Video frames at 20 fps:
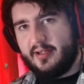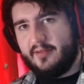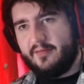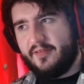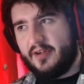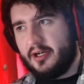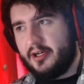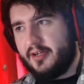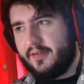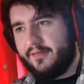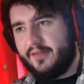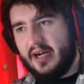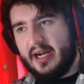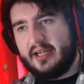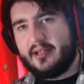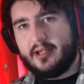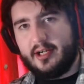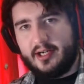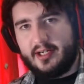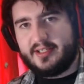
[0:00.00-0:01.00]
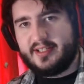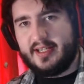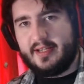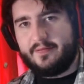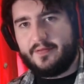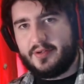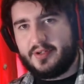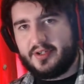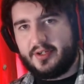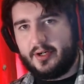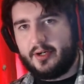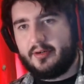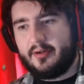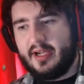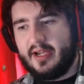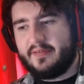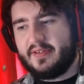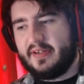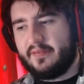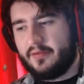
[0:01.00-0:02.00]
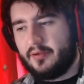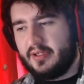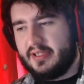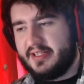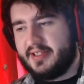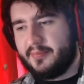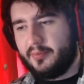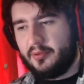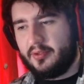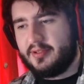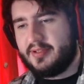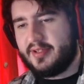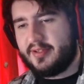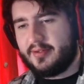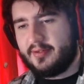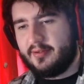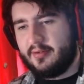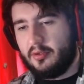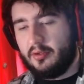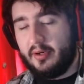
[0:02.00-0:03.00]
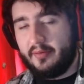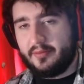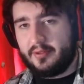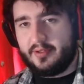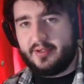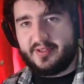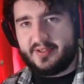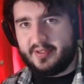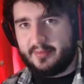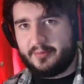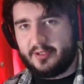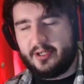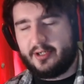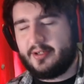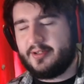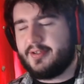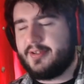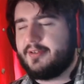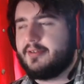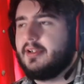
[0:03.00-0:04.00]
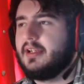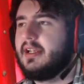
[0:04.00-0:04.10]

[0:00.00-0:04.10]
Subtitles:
very defined content for StarCraft and for esports, whoever it is that I'm talking to.